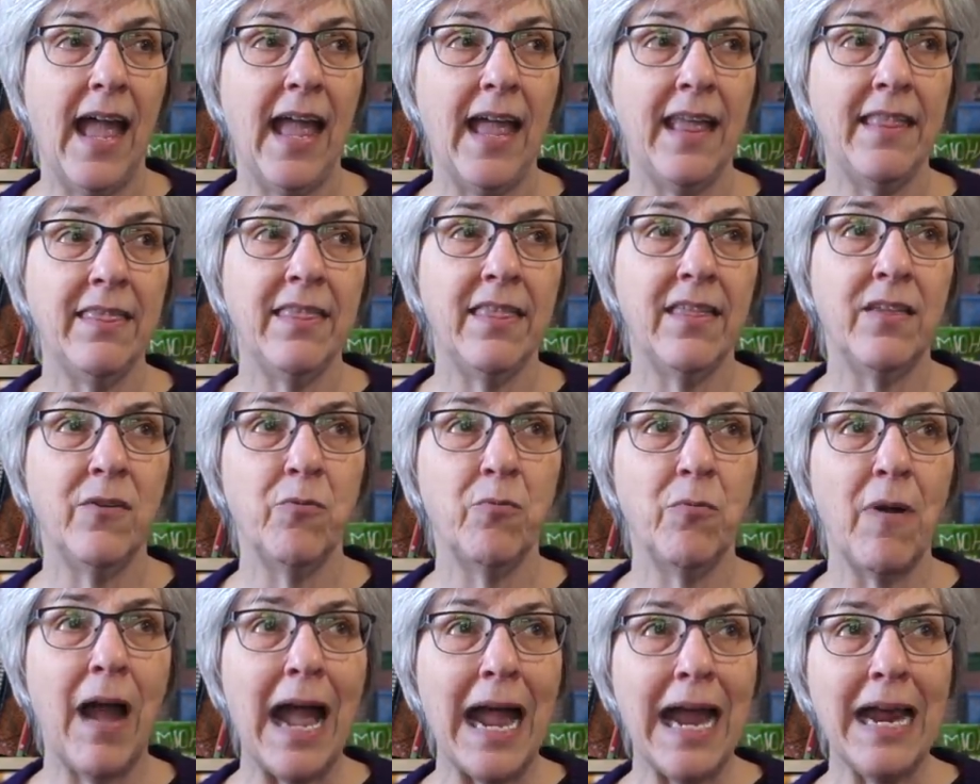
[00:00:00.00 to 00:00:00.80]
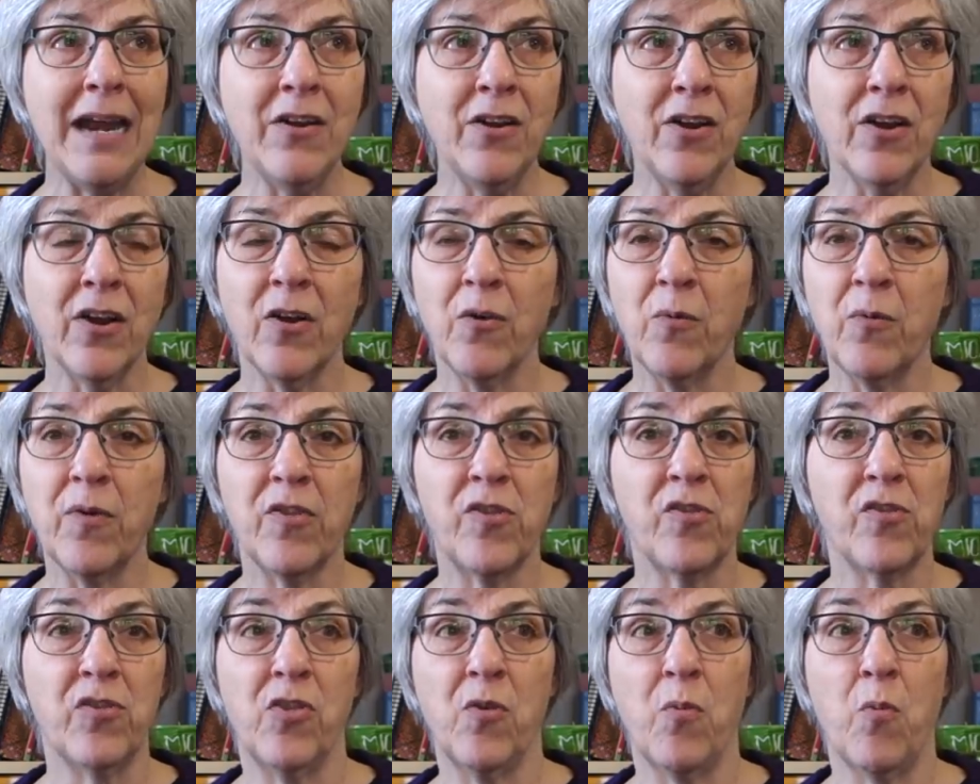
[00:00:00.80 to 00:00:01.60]
And the writer
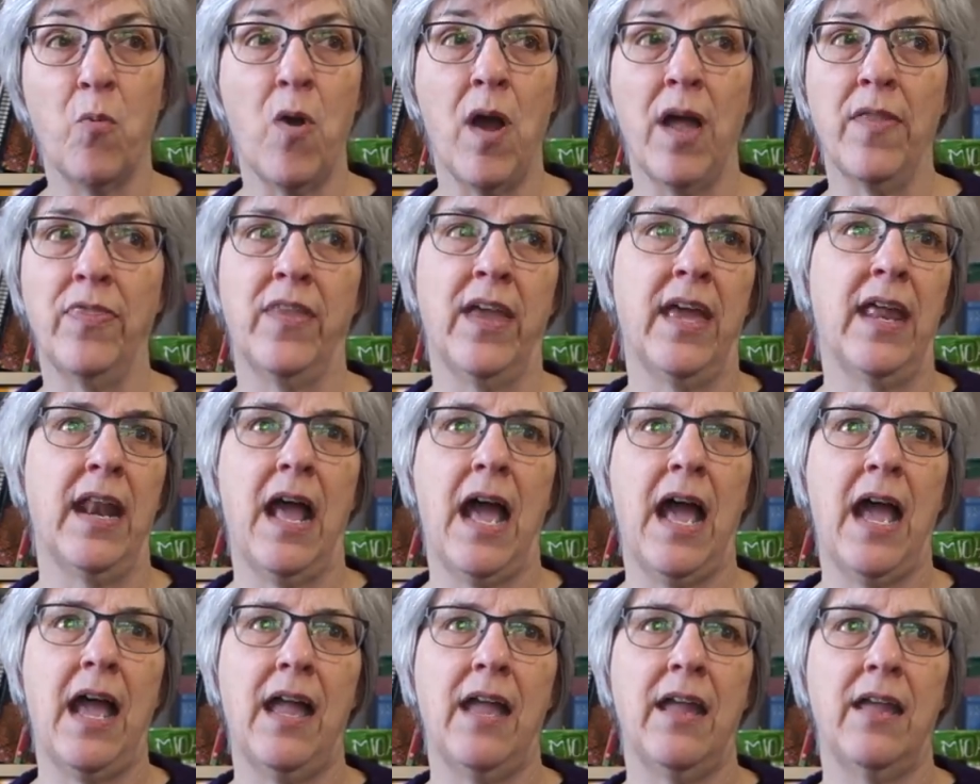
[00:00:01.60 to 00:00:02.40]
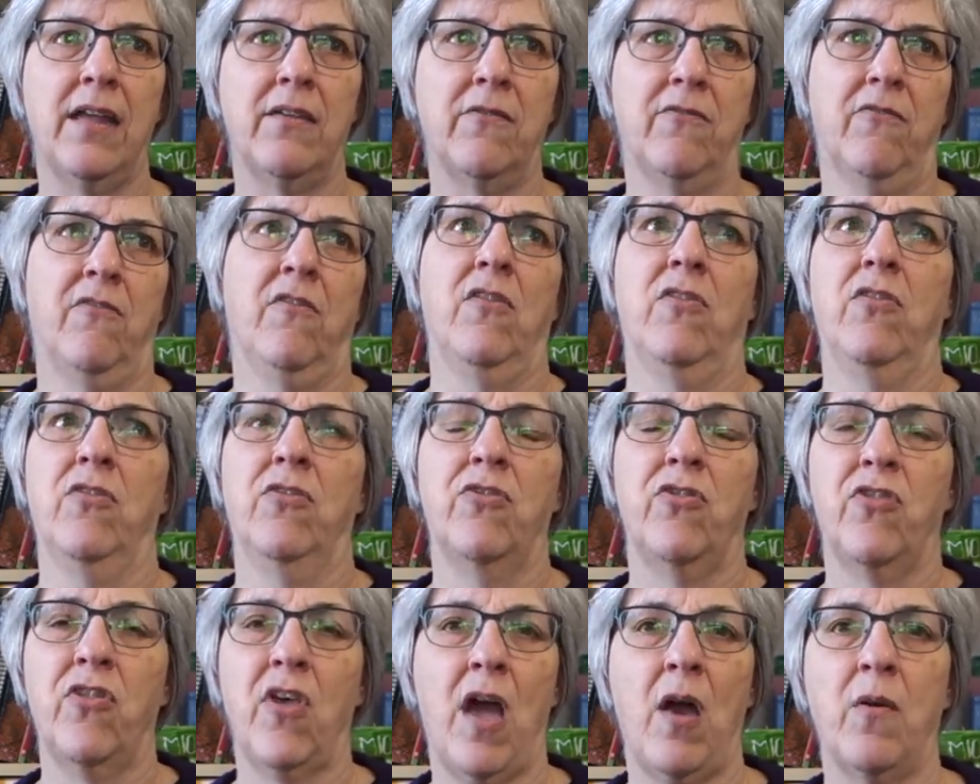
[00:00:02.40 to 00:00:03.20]
was the one that
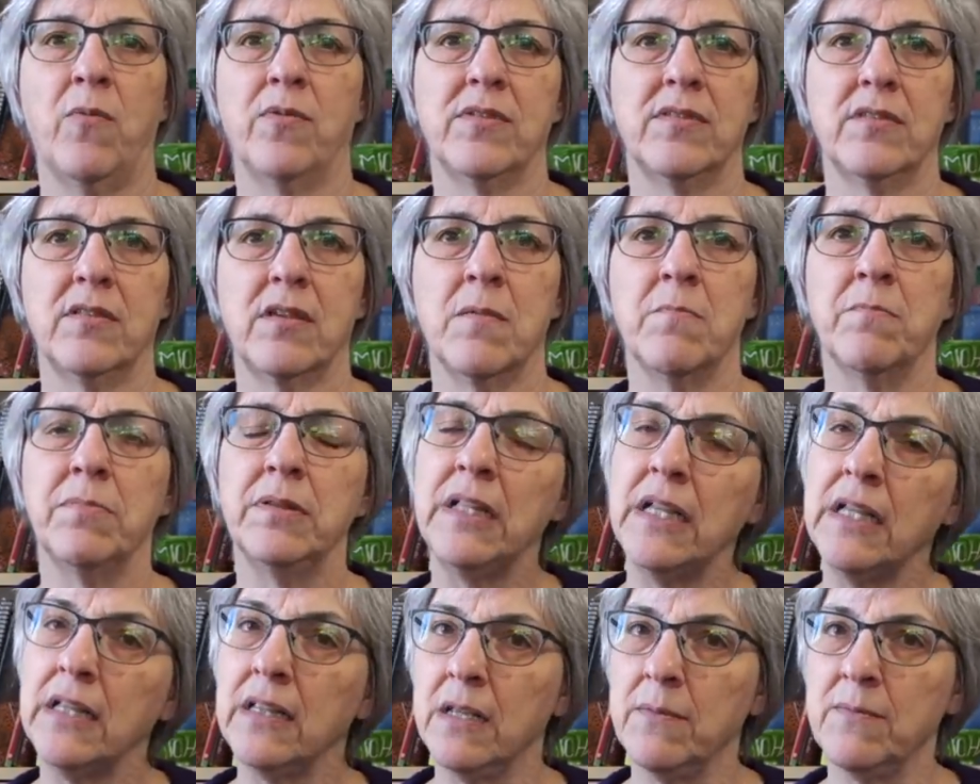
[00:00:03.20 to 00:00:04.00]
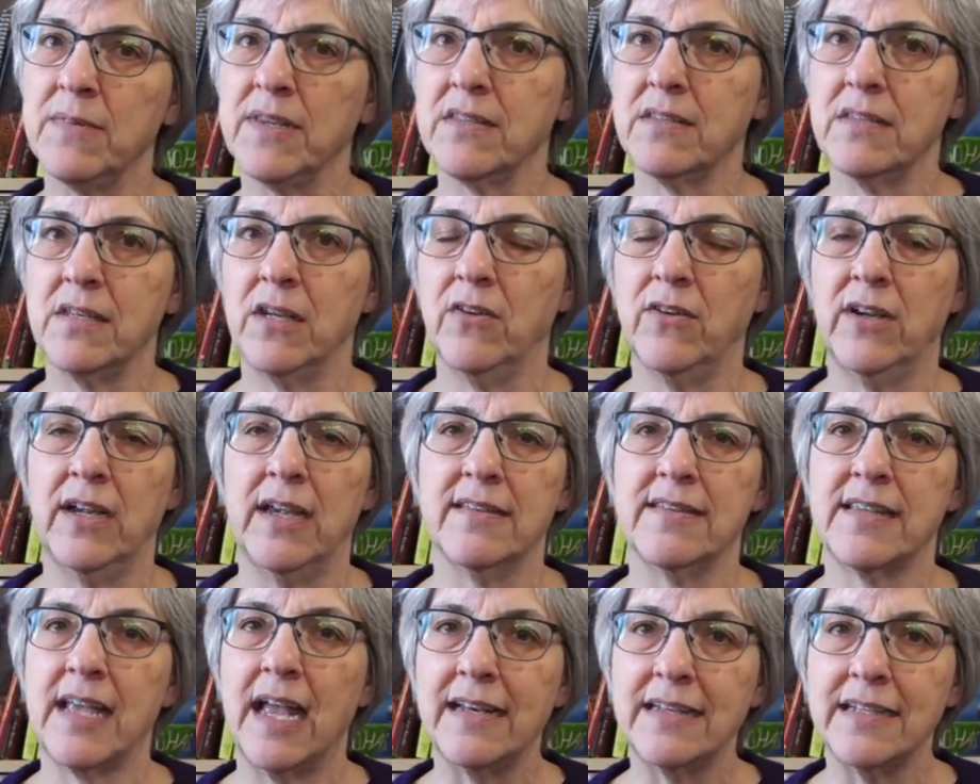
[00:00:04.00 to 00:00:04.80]
was completely
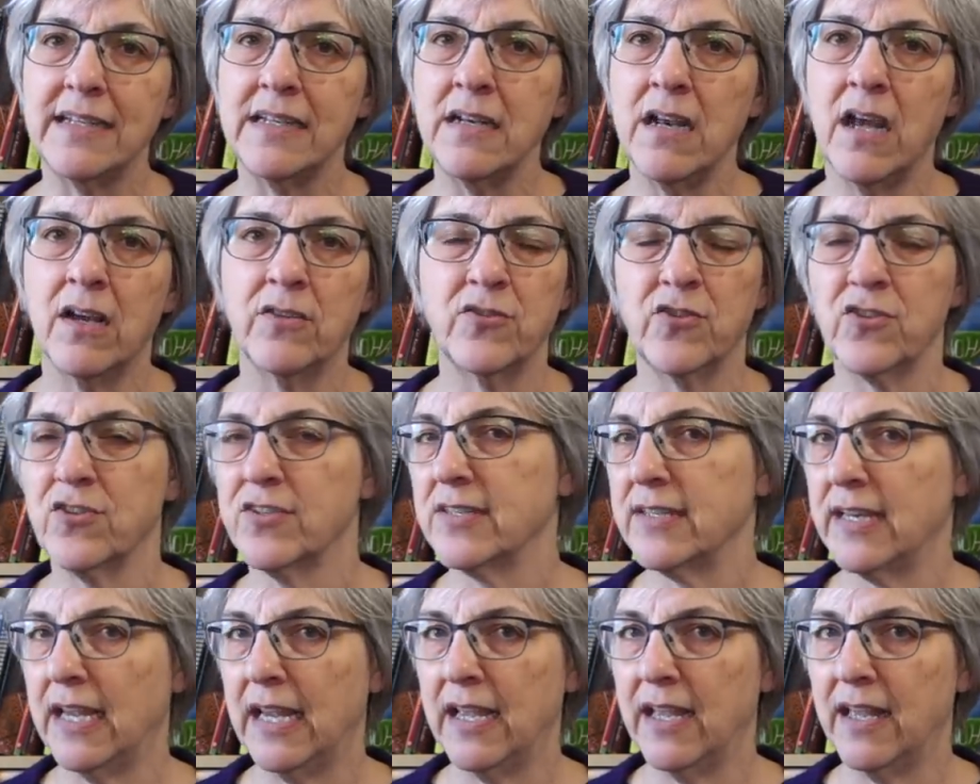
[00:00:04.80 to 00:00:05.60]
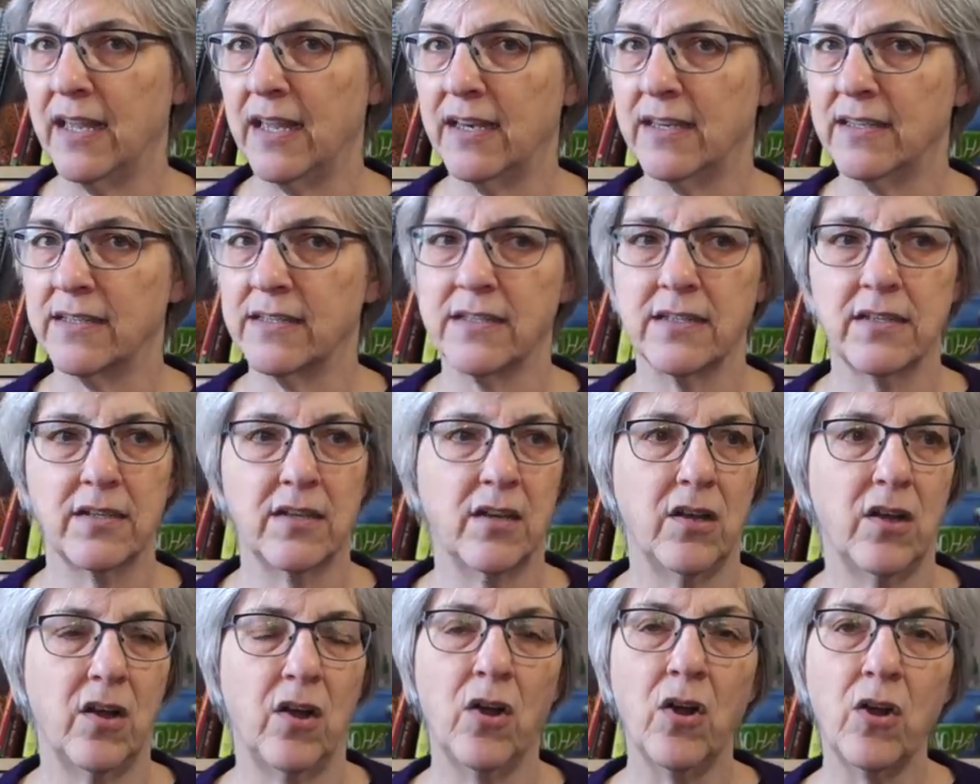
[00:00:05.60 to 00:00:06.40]
mysterious. I didn't understand
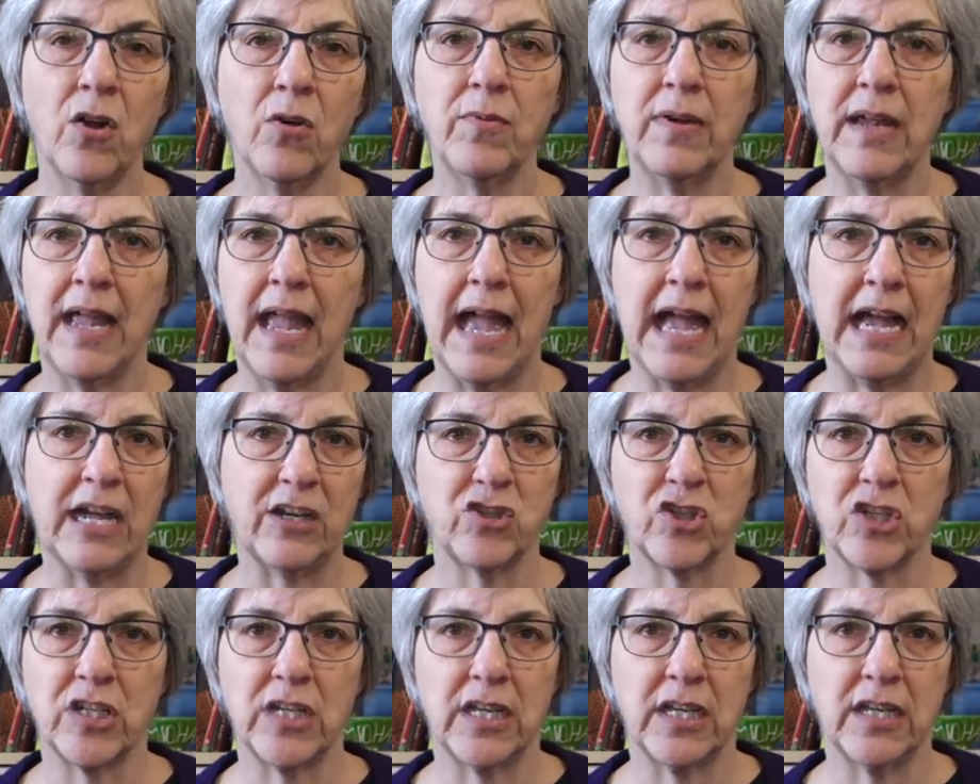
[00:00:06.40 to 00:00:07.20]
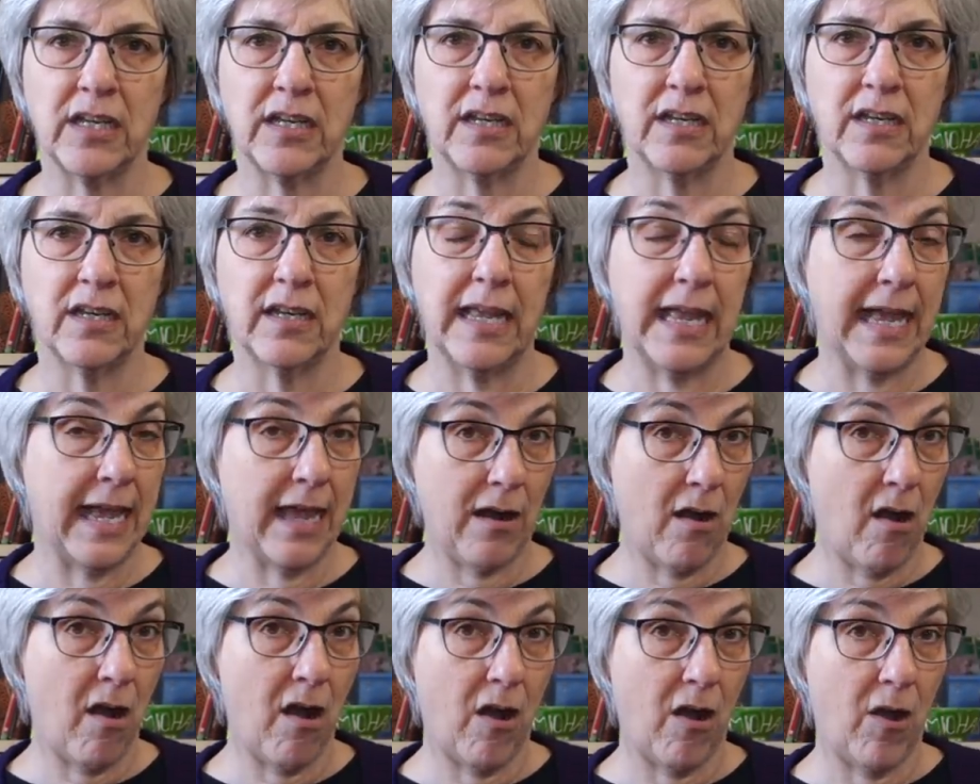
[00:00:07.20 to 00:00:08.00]
her reaction
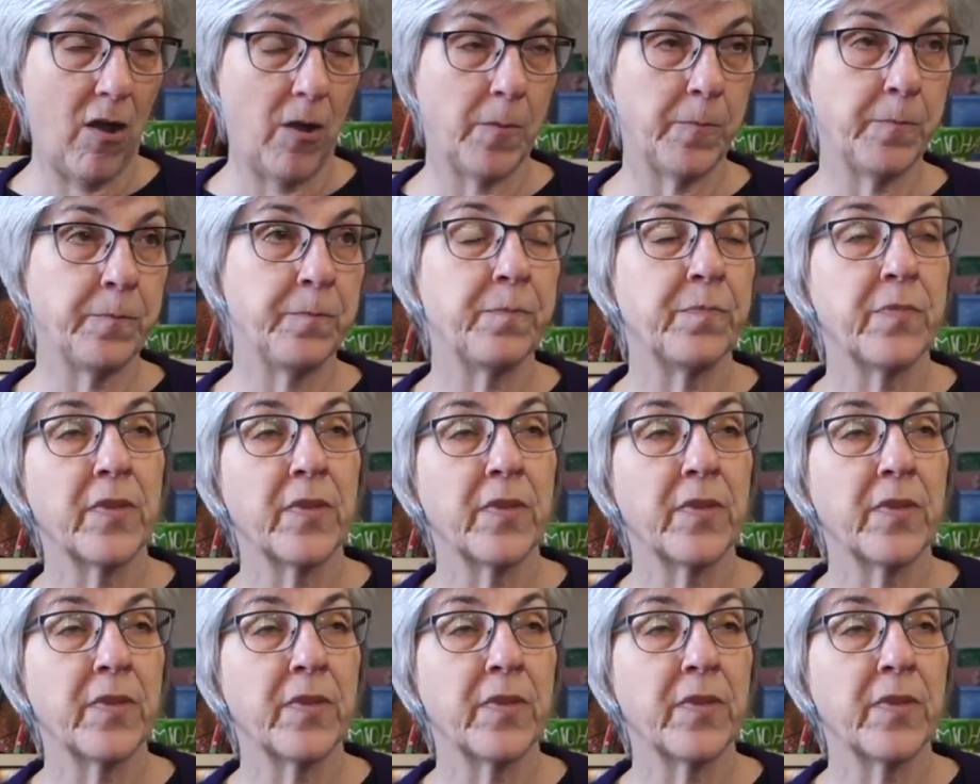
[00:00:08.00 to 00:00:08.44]
at all.